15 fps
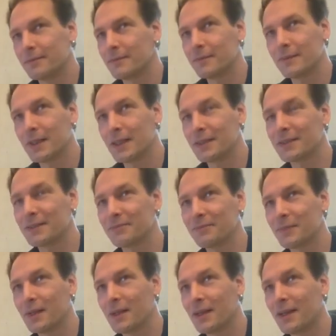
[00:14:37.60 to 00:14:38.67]
It's
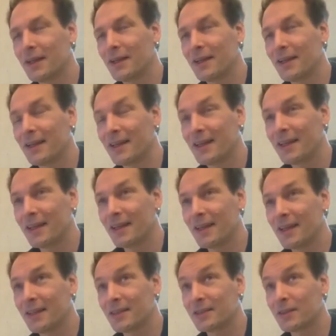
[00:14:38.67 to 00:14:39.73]

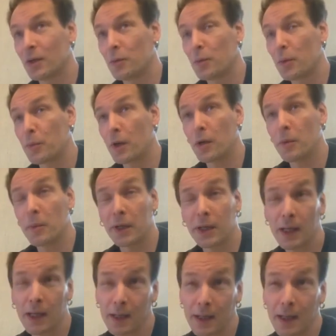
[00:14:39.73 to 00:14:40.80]
overwhelming
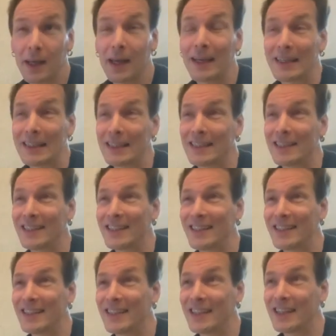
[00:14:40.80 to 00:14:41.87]
and
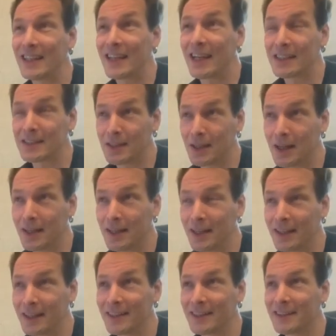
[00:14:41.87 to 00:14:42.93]

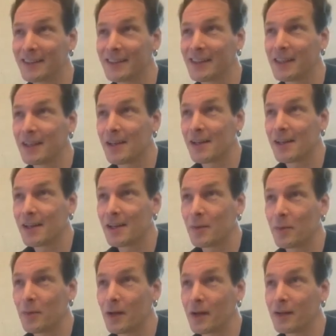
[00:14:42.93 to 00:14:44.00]
exciting,
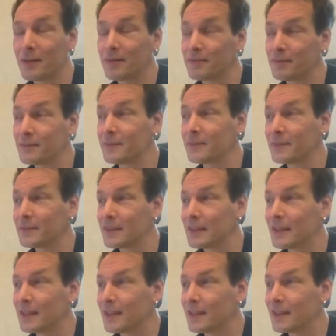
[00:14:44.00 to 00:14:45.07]
but
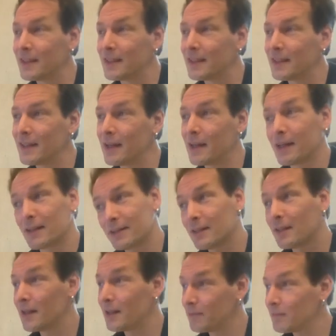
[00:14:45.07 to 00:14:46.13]
I guess
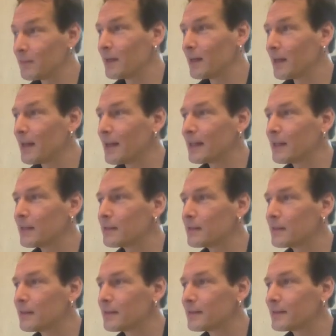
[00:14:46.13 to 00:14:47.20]
I like it
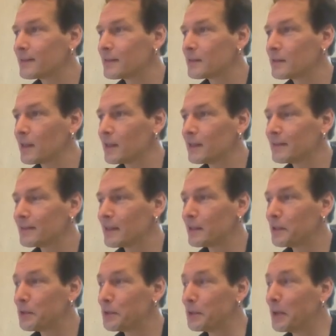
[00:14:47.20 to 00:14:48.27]
because I still
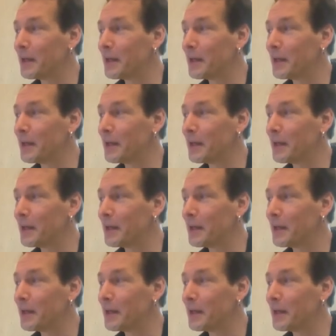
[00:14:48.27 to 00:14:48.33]
do